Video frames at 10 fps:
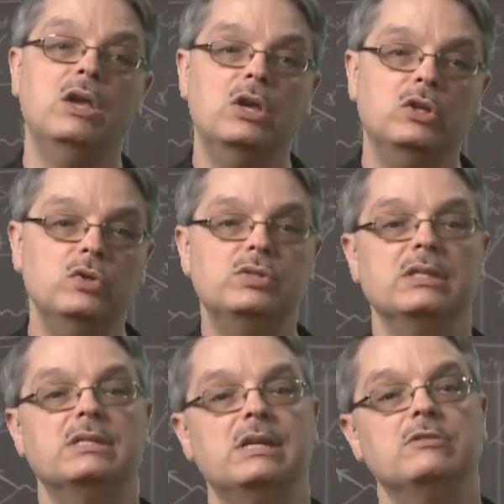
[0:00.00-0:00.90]
Using the
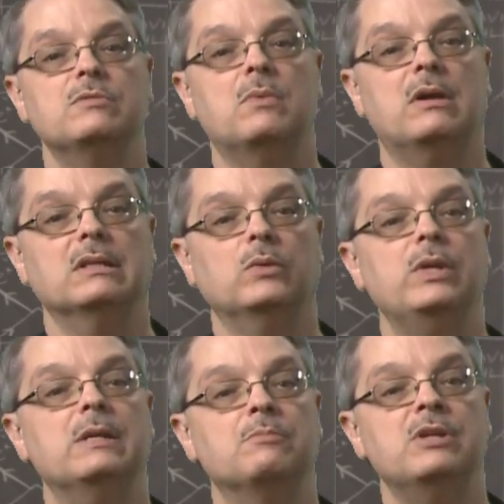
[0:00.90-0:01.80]
standard model, we
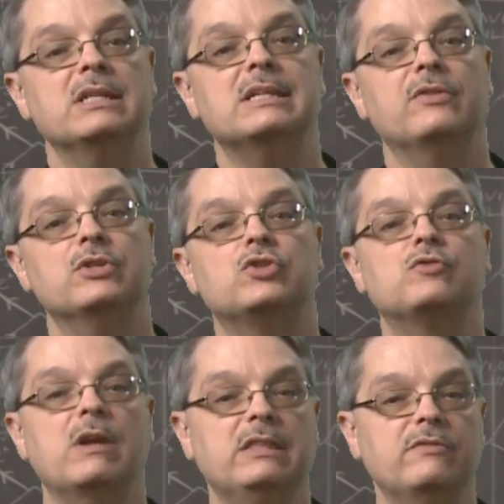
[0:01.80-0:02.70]
can predict how the
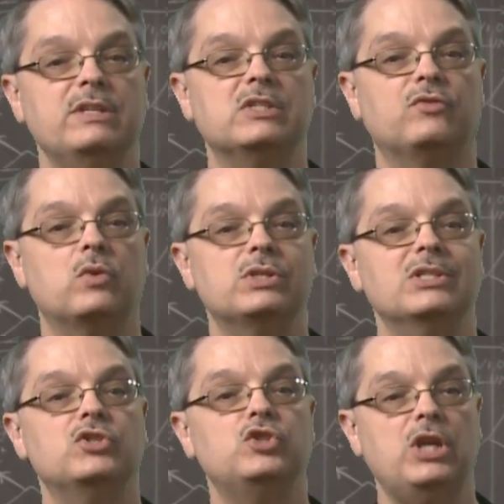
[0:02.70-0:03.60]
strength of these
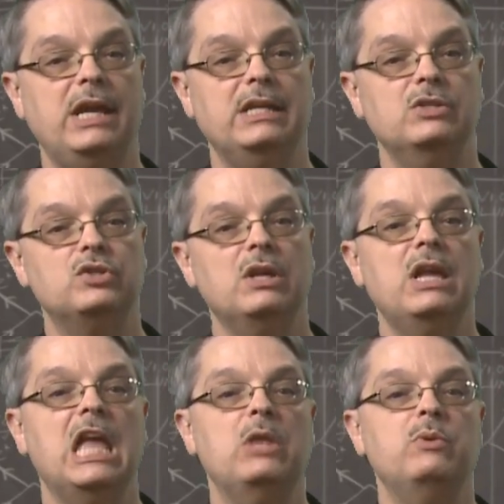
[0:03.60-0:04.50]
forces change, and we